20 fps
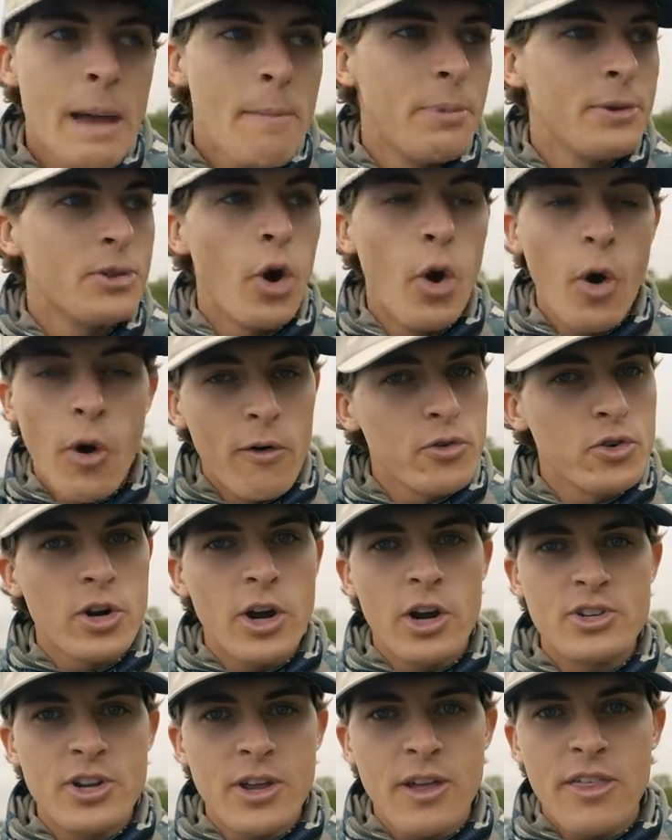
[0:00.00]
But the
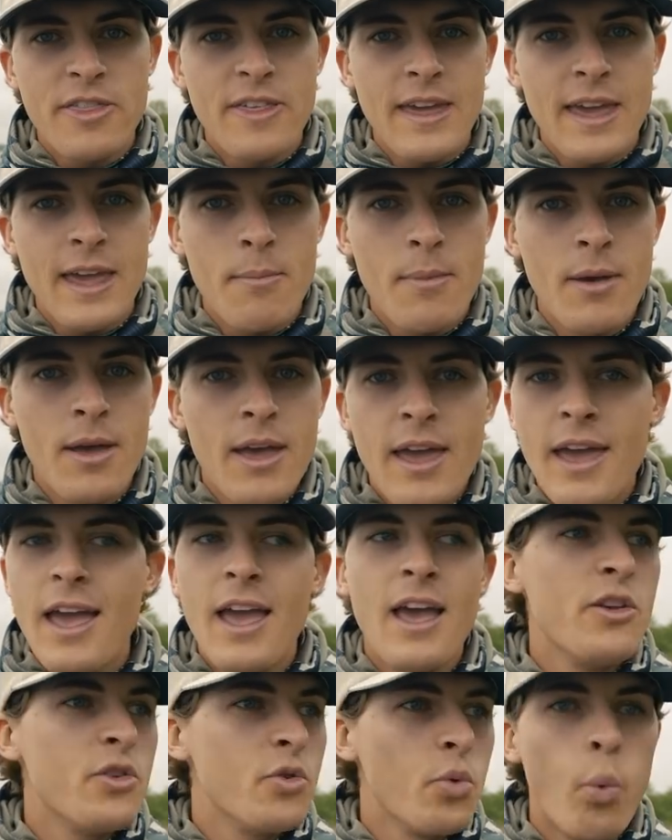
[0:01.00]
overarching theme
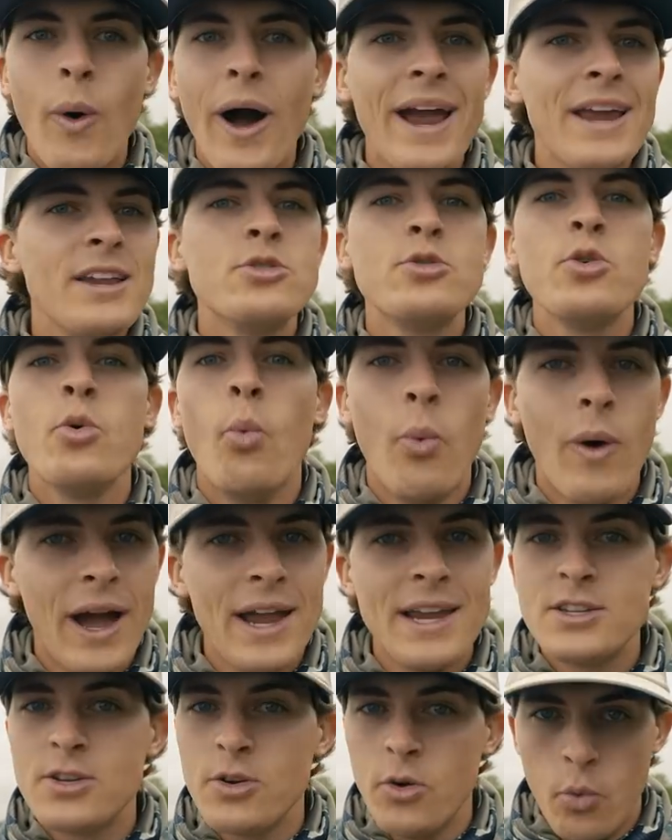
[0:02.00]
is white,
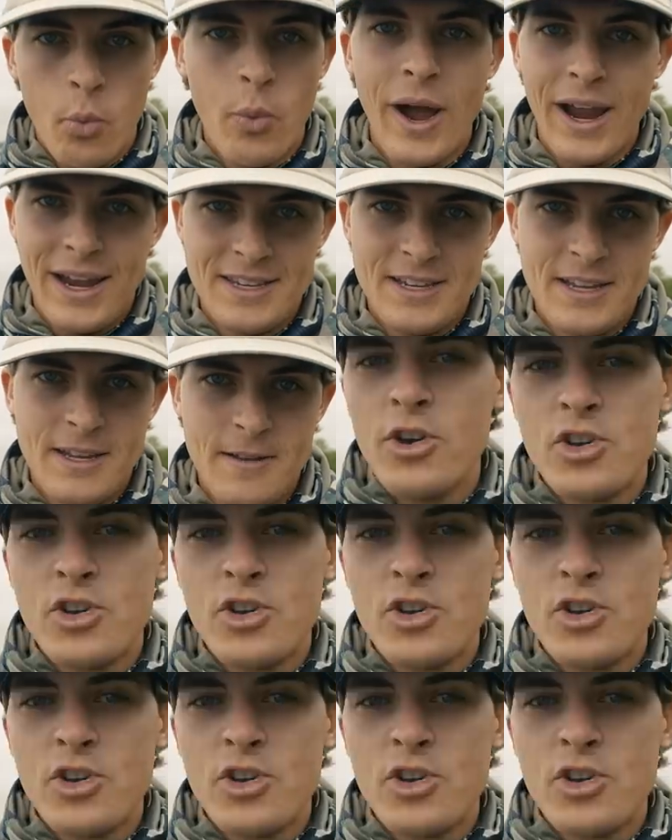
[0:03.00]
white, white.